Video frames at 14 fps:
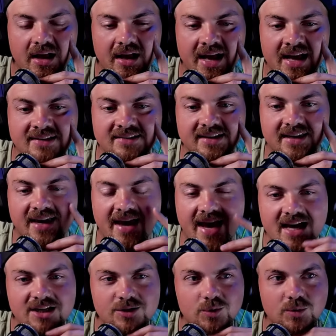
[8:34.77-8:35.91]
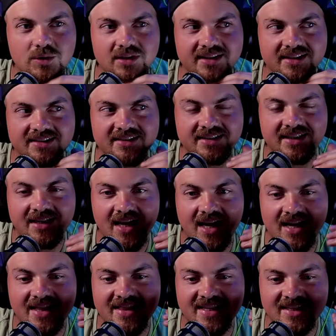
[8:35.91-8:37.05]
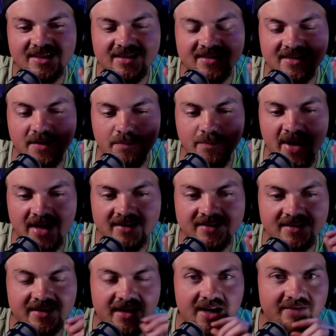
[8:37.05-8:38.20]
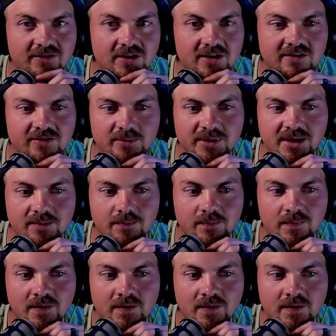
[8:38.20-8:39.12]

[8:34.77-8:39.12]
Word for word: As a casual listen... This is the best thing I've heard from him.